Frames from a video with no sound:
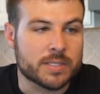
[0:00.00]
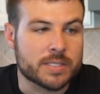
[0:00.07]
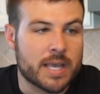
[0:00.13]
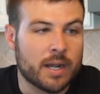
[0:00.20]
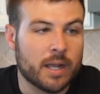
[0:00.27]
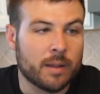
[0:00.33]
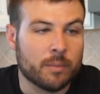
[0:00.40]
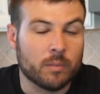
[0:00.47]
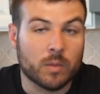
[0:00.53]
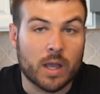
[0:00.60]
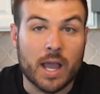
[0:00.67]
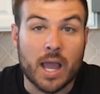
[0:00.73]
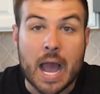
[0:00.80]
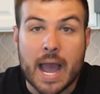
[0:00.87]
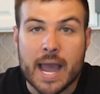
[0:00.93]
setup,
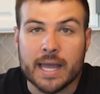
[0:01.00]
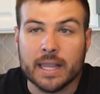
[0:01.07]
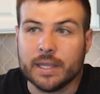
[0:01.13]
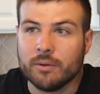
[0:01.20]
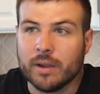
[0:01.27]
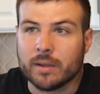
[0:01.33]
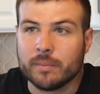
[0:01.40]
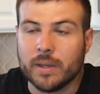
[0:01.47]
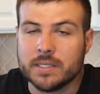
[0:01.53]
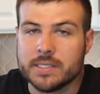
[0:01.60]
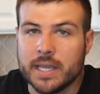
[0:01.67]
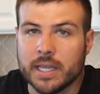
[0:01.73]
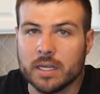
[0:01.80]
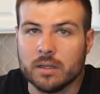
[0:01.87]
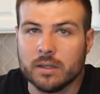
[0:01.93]
I highly recommend
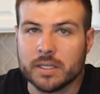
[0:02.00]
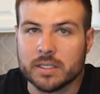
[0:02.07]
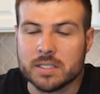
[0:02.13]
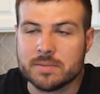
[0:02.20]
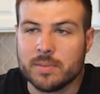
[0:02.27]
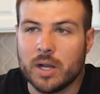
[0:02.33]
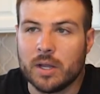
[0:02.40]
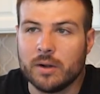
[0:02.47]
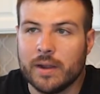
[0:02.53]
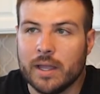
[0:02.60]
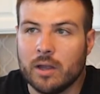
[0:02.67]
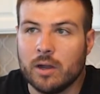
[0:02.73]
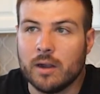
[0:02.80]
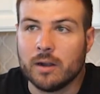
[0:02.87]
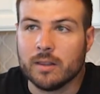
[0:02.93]
taking a look at the Spotter
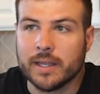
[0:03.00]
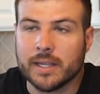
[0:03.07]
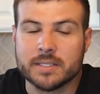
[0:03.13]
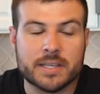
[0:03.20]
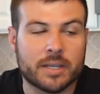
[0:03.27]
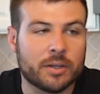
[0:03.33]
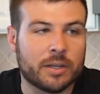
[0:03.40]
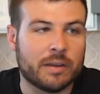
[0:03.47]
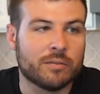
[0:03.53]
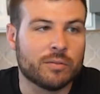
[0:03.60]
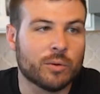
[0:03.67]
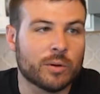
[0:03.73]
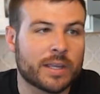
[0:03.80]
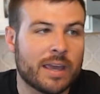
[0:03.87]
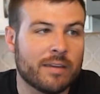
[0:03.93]
LR. Like I said, you're getting
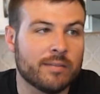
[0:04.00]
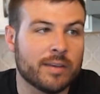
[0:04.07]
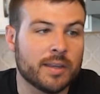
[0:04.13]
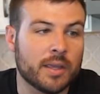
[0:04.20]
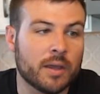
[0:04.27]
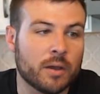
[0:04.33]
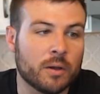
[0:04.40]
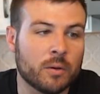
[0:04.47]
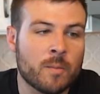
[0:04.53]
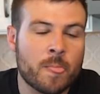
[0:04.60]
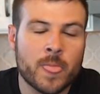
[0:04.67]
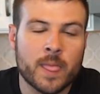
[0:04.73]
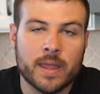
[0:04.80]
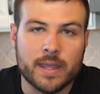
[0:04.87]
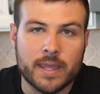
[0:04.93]
4K video
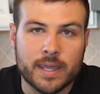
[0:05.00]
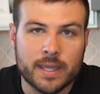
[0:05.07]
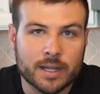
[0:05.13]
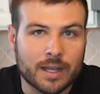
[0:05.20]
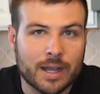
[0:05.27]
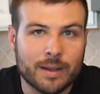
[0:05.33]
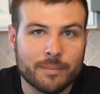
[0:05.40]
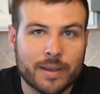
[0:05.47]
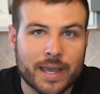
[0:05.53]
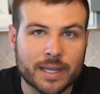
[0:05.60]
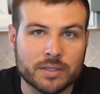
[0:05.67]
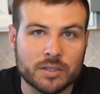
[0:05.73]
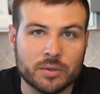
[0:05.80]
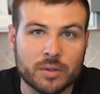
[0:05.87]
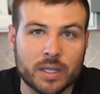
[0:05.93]
in a
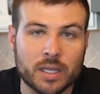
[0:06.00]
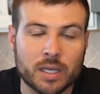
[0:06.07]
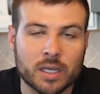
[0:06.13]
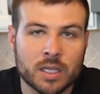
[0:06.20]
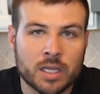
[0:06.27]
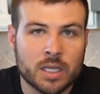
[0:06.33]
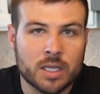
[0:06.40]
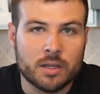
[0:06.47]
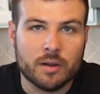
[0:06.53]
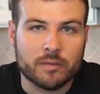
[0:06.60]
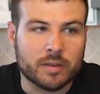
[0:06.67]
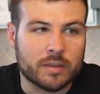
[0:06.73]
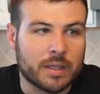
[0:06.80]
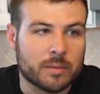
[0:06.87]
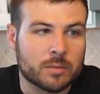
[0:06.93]
compact unit. You don't have
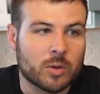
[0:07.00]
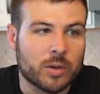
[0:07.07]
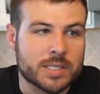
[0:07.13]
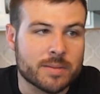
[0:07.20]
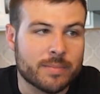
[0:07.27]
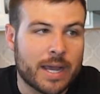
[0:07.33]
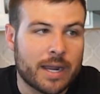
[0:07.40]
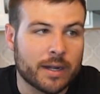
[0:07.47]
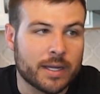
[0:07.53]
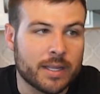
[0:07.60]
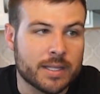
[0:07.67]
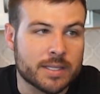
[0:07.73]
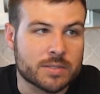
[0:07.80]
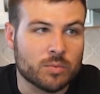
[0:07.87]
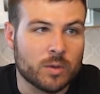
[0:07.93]
to think twice about it.
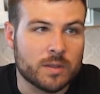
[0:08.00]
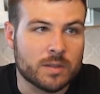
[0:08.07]
It's